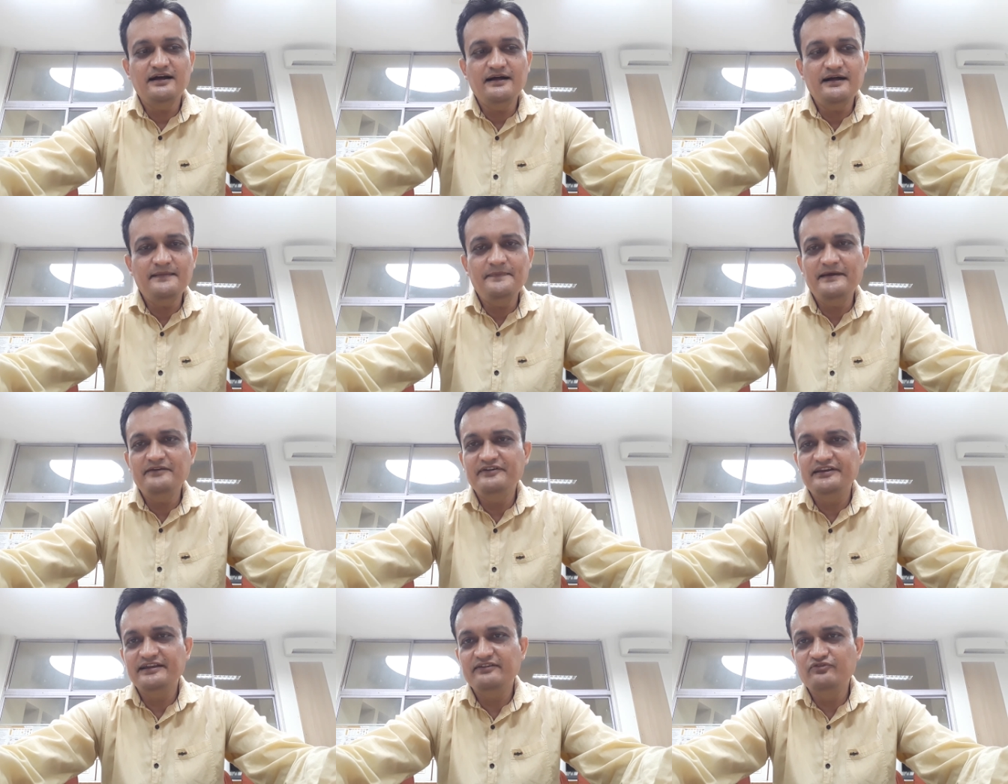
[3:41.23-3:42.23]
and then we
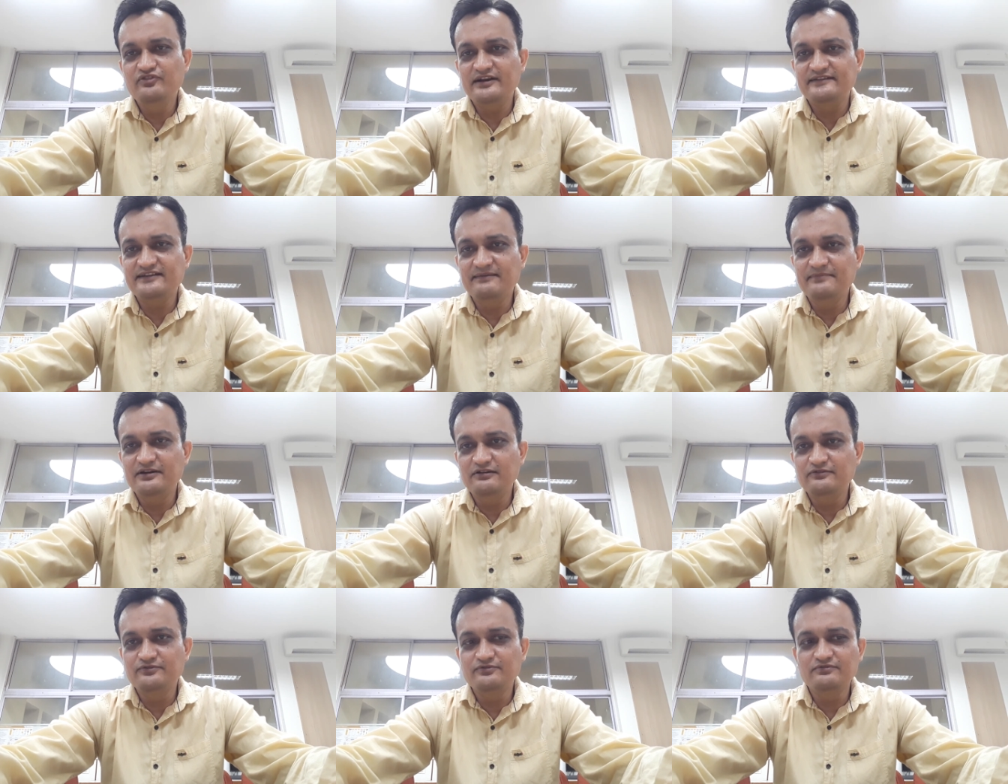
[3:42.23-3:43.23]
take few example
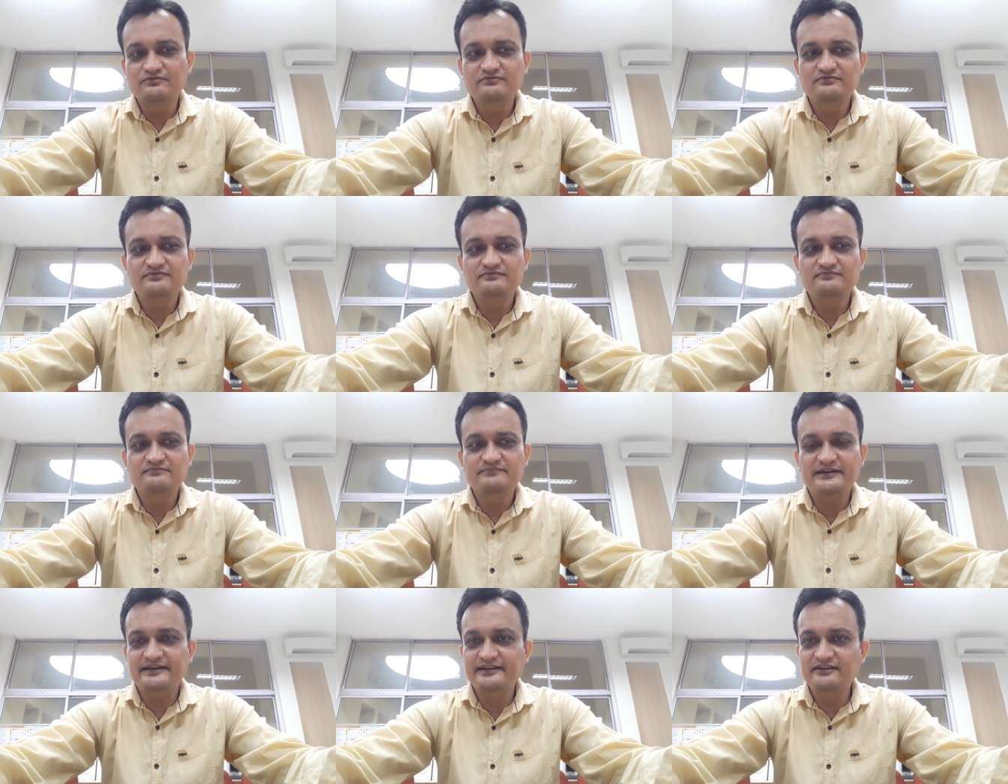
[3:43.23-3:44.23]
also,
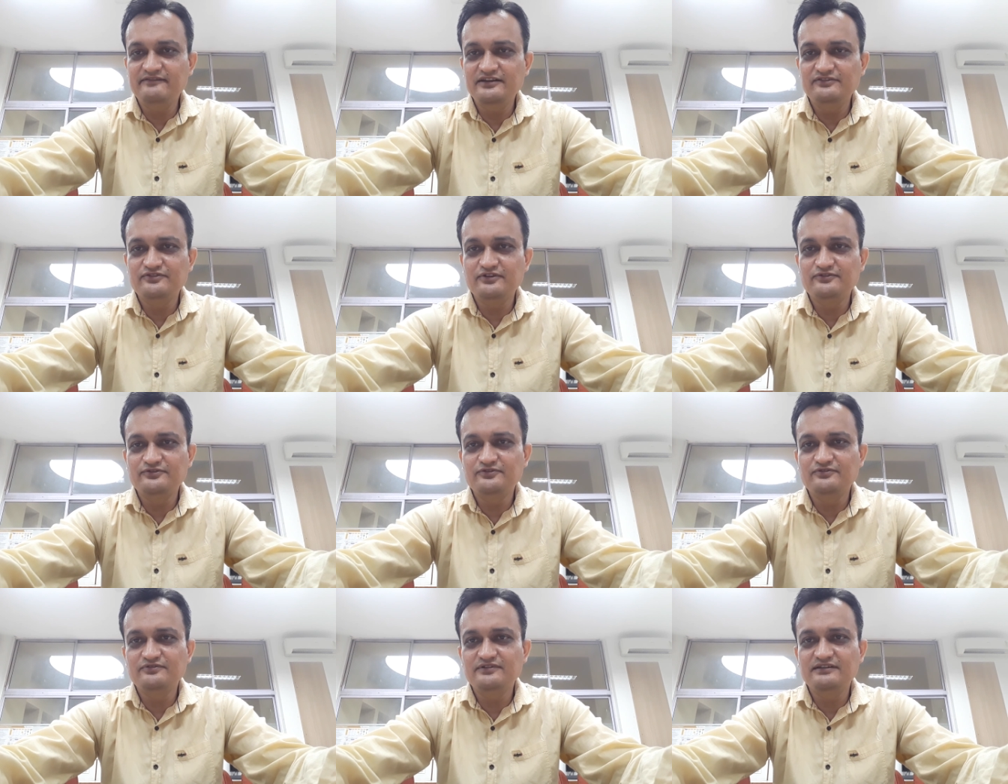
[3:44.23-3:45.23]
practical values
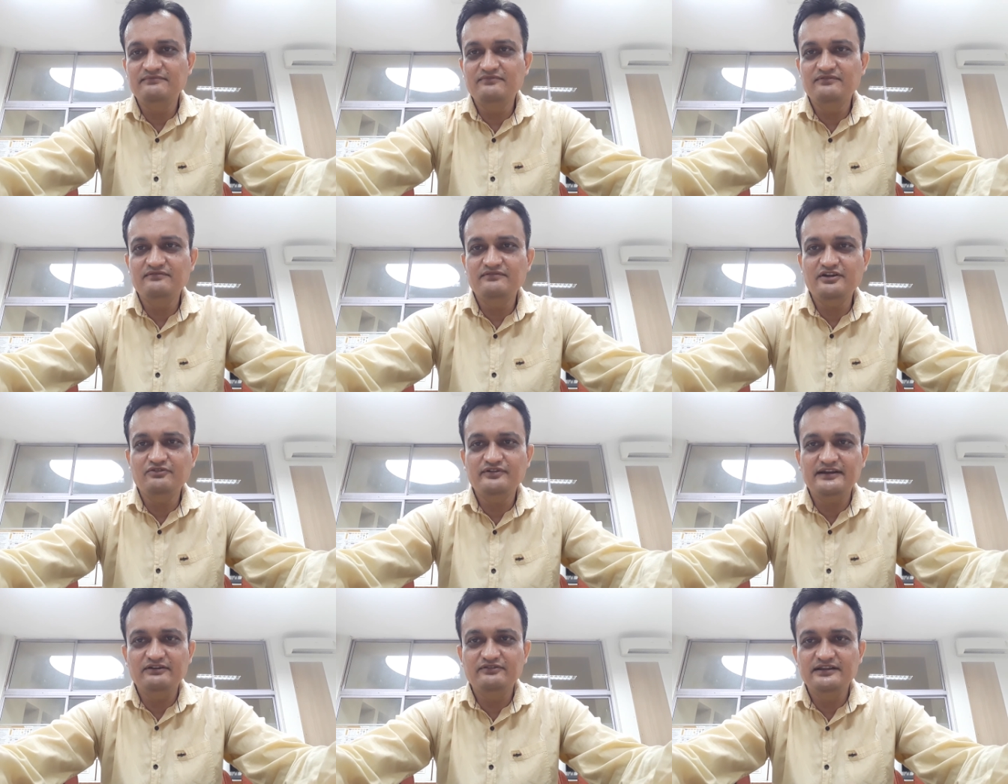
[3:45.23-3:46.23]
also, and you have to
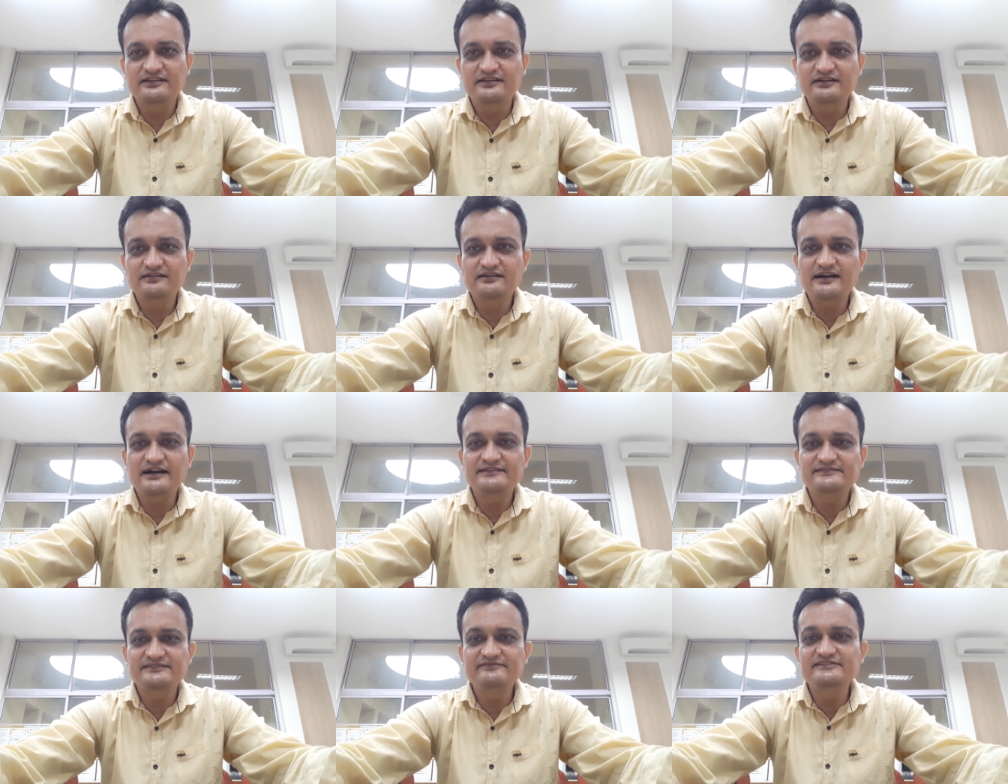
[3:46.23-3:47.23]
calculate the
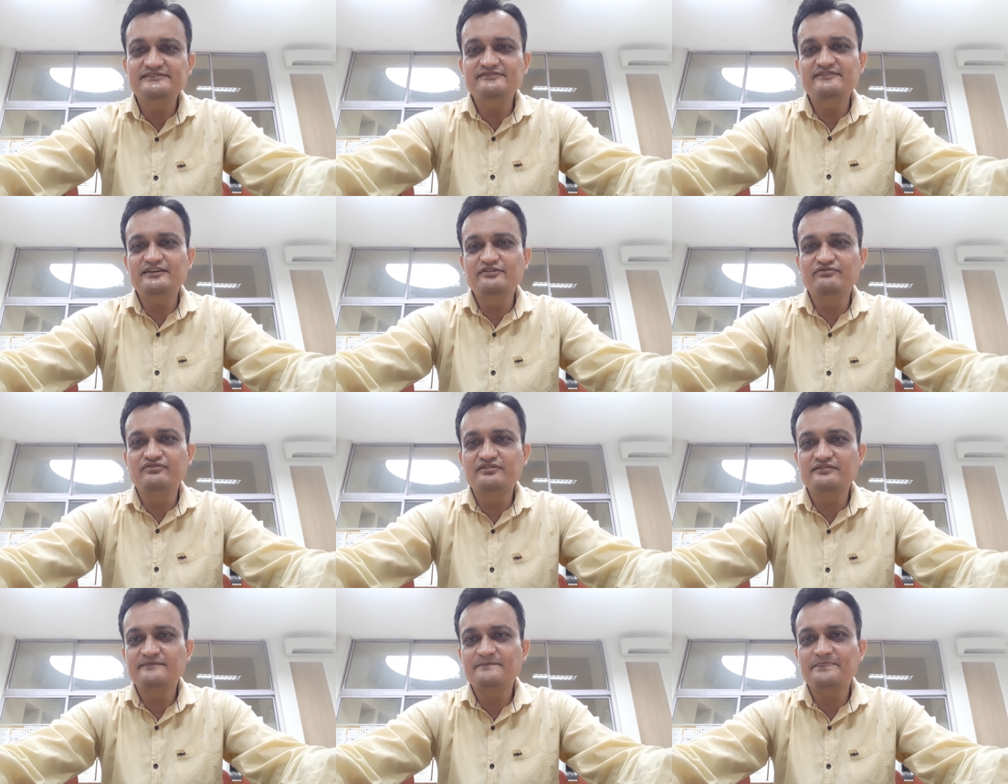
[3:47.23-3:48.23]
IC/VC value
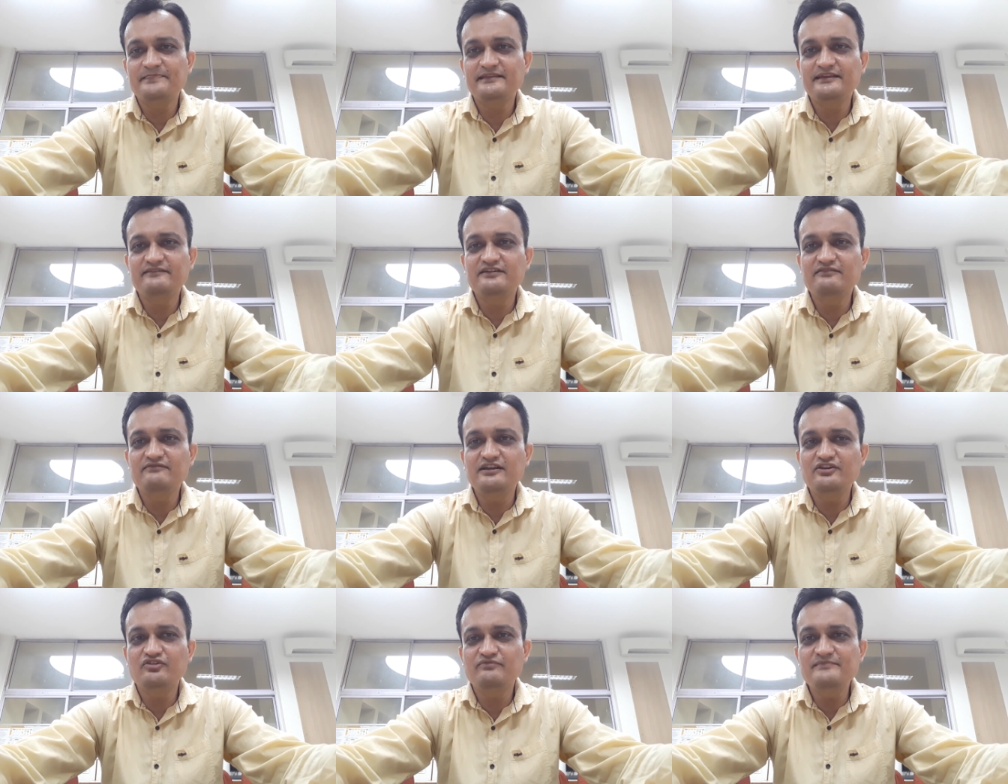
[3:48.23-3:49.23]
for given
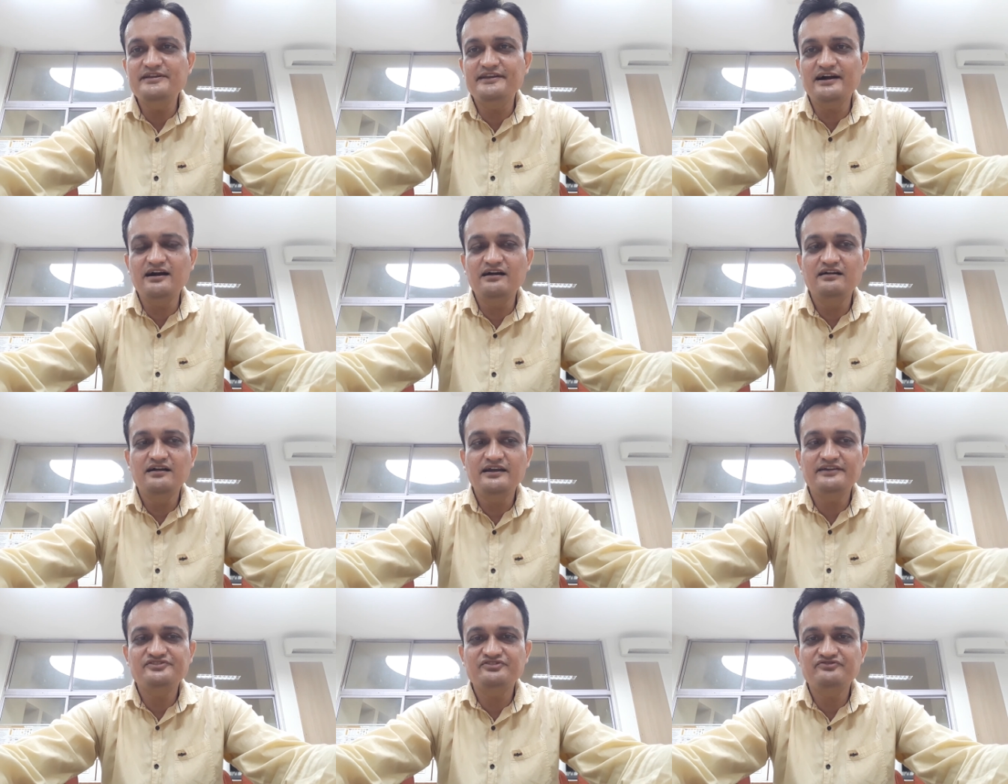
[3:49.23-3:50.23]
value of beta,
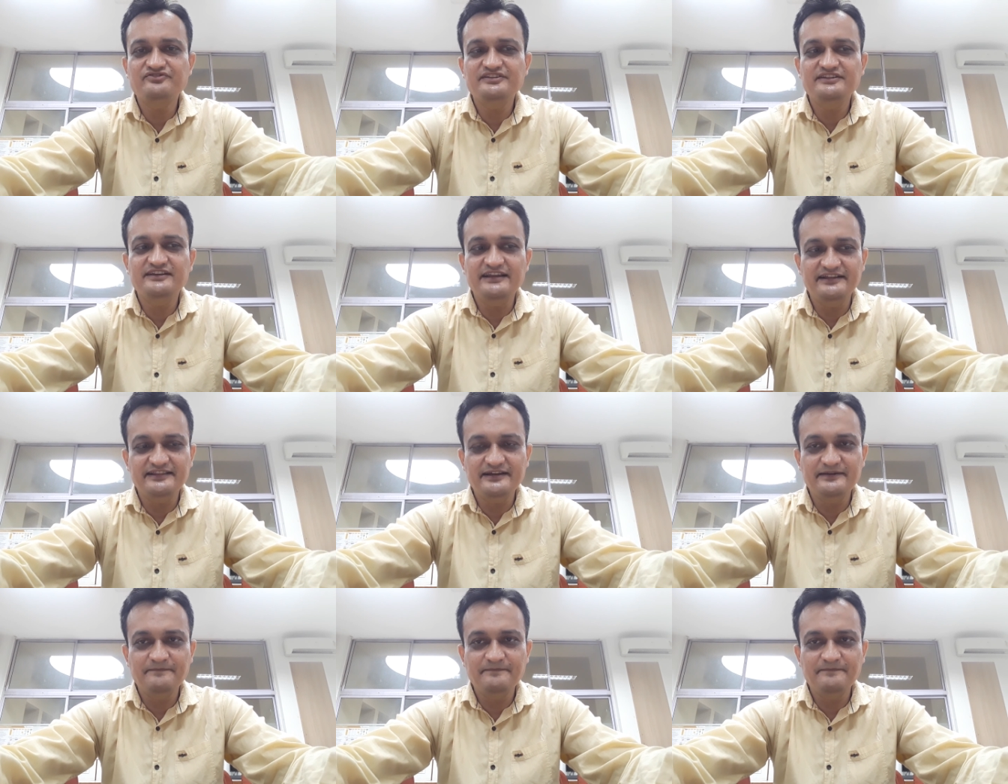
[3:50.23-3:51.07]
HFE, like that.